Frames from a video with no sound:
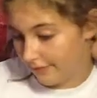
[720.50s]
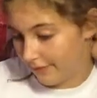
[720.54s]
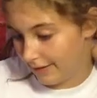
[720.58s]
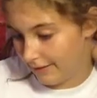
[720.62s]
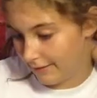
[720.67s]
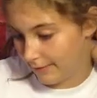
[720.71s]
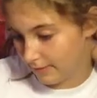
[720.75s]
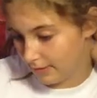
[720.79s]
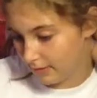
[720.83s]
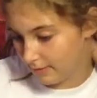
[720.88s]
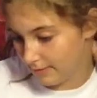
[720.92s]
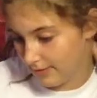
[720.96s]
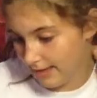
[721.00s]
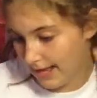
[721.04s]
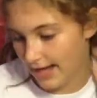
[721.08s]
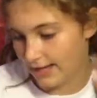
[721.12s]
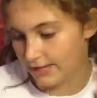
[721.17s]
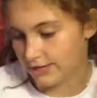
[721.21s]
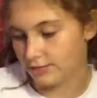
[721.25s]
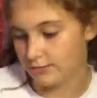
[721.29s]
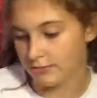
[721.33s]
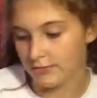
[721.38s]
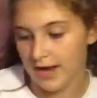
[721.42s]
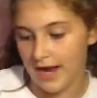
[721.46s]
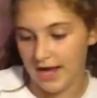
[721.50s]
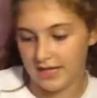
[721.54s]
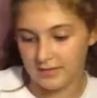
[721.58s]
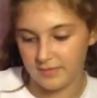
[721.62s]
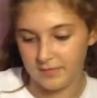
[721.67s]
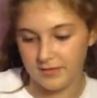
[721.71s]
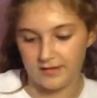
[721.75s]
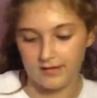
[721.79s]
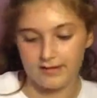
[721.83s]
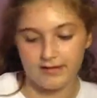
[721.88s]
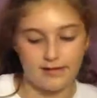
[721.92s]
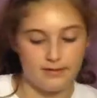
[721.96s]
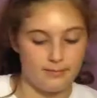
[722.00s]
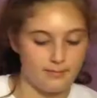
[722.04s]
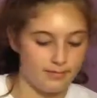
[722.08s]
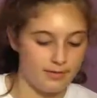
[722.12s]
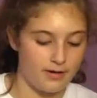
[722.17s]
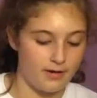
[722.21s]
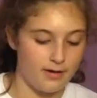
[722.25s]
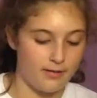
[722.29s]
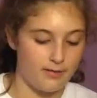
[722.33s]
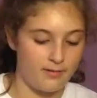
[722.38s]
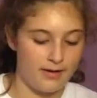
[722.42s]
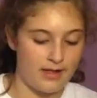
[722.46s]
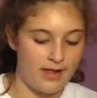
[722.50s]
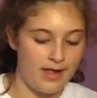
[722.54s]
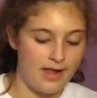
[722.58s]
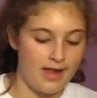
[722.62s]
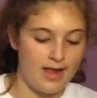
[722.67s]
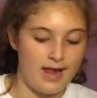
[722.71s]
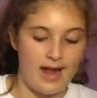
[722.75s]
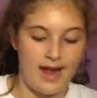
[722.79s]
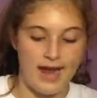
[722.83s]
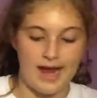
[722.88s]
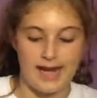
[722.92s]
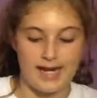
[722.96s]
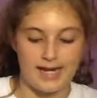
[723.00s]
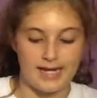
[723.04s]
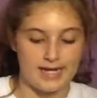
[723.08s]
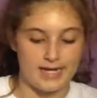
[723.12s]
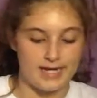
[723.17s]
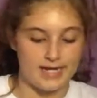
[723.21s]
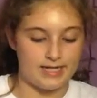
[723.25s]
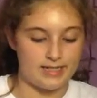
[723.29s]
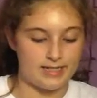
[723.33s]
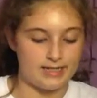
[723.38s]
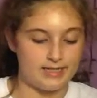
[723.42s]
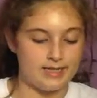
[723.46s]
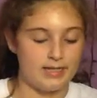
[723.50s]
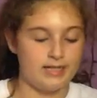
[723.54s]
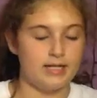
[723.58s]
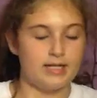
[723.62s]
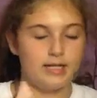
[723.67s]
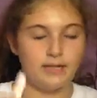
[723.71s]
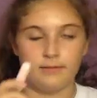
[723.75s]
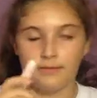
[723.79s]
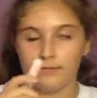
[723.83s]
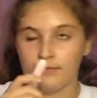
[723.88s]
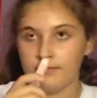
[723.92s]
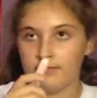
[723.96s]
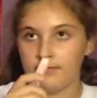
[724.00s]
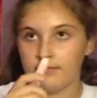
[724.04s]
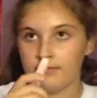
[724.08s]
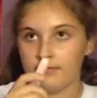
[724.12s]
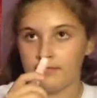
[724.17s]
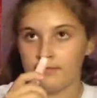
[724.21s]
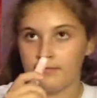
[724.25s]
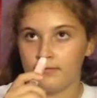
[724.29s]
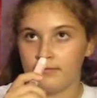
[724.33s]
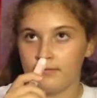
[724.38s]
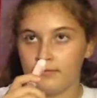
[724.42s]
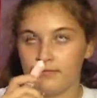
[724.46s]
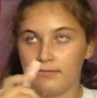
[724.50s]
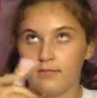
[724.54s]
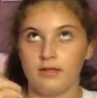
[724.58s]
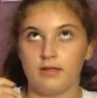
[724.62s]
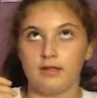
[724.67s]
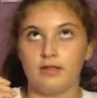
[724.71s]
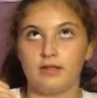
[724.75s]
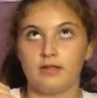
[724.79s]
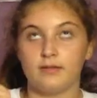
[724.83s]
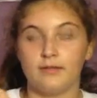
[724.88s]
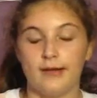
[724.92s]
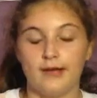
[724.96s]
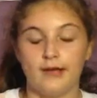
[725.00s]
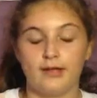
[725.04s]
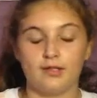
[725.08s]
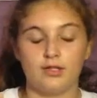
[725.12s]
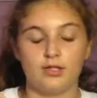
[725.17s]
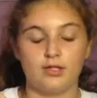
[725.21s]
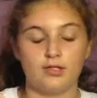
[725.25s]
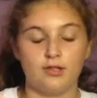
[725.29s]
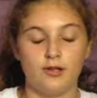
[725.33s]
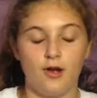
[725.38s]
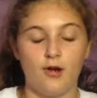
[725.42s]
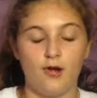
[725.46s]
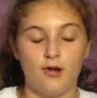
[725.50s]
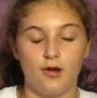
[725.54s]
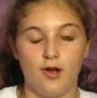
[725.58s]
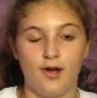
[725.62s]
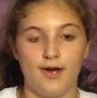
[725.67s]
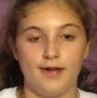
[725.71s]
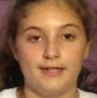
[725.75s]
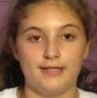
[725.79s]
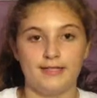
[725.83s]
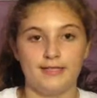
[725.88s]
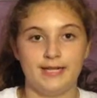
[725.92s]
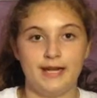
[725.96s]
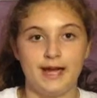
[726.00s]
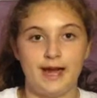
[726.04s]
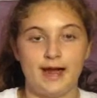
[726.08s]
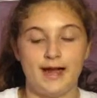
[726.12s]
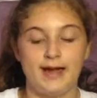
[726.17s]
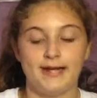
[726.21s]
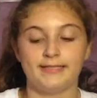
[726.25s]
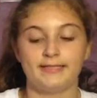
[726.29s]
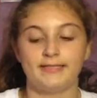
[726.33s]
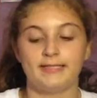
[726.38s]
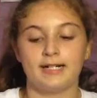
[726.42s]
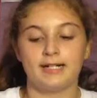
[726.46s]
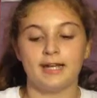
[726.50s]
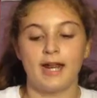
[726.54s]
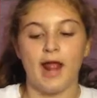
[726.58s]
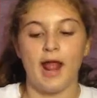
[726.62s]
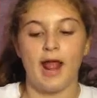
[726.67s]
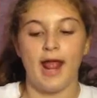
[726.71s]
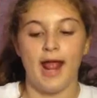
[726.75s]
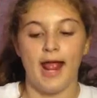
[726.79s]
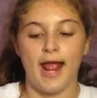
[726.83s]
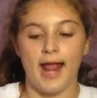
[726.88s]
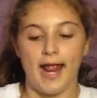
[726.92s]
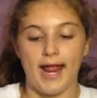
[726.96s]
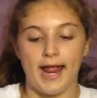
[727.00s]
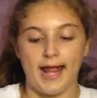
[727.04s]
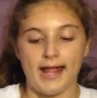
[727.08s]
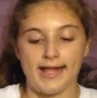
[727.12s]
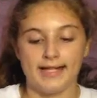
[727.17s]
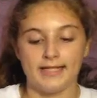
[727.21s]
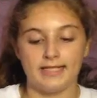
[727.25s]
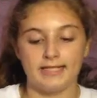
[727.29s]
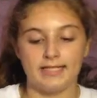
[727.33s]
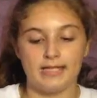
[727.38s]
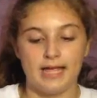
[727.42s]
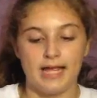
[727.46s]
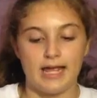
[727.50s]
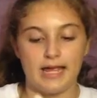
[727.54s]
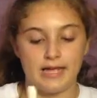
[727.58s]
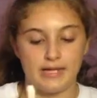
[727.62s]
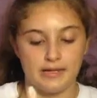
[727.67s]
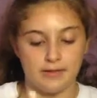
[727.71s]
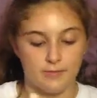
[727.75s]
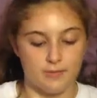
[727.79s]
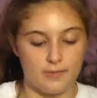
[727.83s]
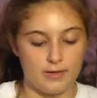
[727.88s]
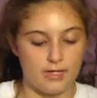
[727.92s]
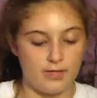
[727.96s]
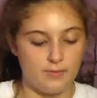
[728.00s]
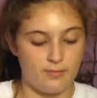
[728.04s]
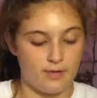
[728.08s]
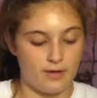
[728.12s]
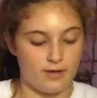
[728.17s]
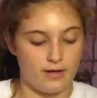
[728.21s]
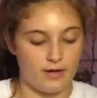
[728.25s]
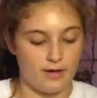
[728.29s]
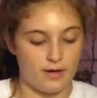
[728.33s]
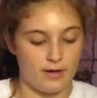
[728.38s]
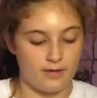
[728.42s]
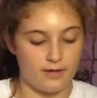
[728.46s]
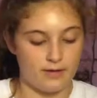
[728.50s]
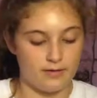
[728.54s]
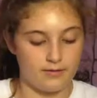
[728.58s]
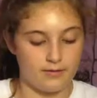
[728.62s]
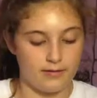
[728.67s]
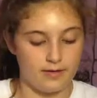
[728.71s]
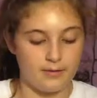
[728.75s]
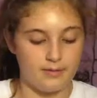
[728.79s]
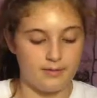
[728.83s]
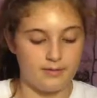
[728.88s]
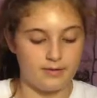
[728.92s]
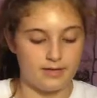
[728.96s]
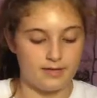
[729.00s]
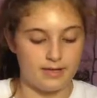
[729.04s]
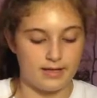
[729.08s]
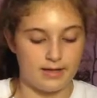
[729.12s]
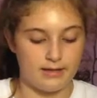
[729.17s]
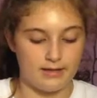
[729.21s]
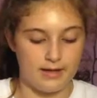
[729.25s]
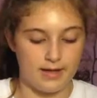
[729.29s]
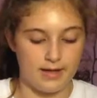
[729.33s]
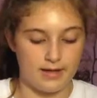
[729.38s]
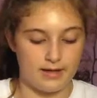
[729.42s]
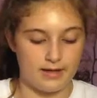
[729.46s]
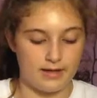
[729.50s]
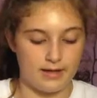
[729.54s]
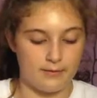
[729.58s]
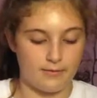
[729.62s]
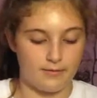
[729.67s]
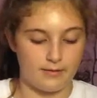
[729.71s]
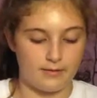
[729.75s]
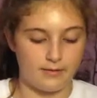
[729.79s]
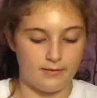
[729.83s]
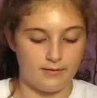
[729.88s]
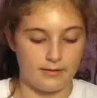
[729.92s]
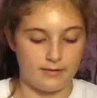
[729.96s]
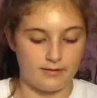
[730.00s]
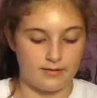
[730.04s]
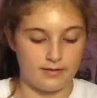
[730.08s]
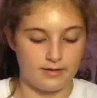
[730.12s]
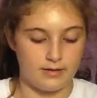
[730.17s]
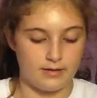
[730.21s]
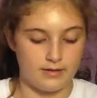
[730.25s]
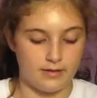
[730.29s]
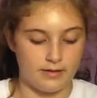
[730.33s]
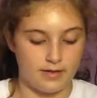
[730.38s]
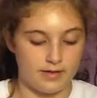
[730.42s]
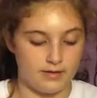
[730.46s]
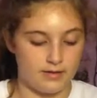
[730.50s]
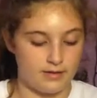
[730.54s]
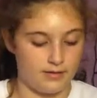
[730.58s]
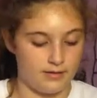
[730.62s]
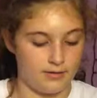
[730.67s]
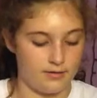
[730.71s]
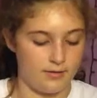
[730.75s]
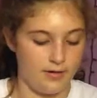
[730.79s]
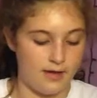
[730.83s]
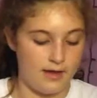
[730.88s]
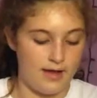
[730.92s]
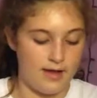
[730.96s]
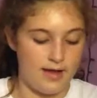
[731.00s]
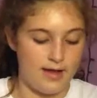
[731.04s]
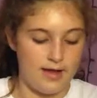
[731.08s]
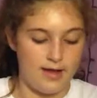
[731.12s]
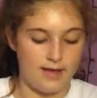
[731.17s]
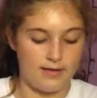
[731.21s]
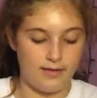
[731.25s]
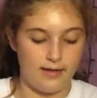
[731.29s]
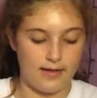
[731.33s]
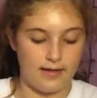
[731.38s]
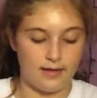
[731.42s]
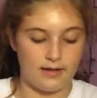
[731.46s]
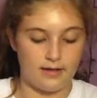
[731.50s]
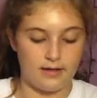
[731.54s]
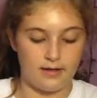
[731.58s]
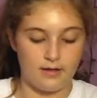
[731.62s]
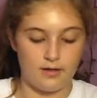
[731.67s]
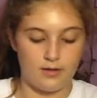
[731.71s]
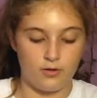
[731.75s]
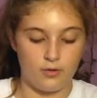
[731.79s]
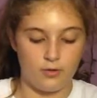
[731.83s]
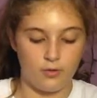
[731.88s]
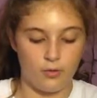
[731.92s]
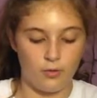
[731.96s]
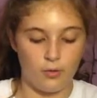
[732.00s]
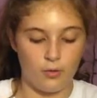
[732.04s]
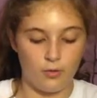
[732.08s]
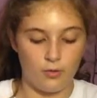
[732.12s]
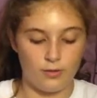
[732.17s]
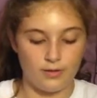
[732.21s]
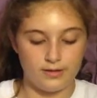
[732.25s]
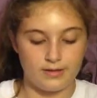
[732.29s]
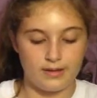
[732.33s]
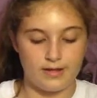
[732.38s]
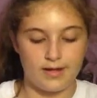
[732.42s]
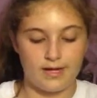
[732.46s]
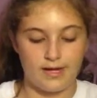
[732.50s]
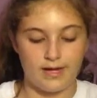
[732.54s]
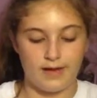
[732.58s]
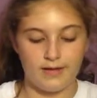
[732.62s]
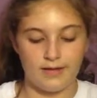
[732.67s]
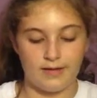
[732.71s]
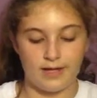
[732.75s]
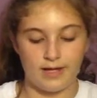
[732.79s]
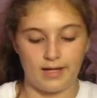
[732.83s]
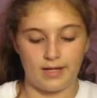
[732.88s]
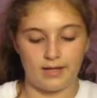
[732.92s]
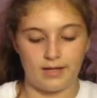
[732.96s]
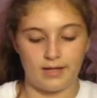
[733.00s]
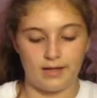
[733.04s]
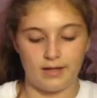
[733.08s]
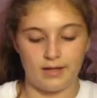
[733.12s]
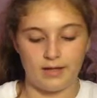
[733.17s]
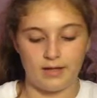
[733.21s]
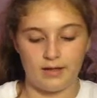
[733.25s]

Flavor Splash Raspberry Lip Balm, and it smells so good. And it, when you put it on your lips, it like, I wonder if it does it to your hand too. It like cools it and like,